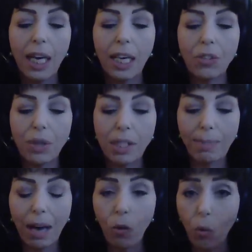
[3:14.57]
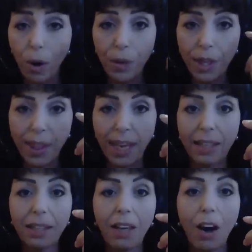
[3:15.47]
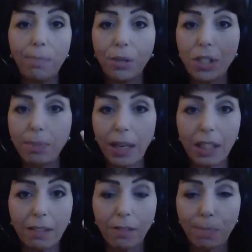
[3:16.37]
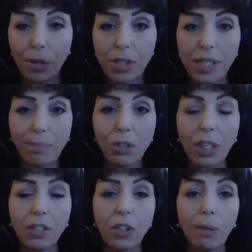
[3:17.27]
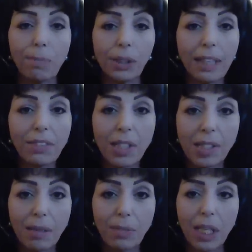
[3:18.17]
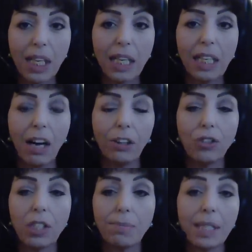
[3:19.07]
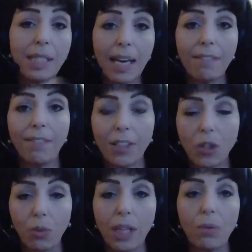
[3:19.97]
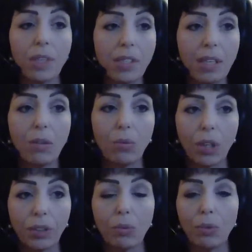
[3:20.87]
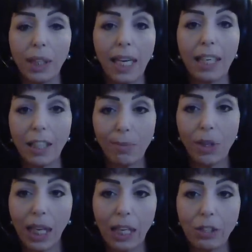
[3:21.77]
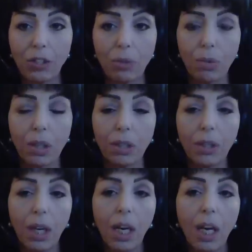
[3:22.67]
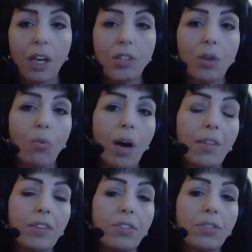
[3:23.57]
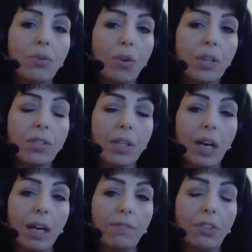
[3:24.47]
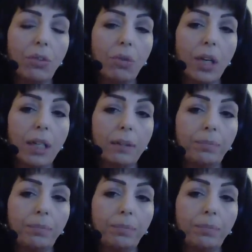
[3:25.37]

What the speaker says: So it's about what we think, our perspective, our perceptions, our belief systems and ideologies, because that affects the way that we see the world and relate and communicate to the world. So while the source of your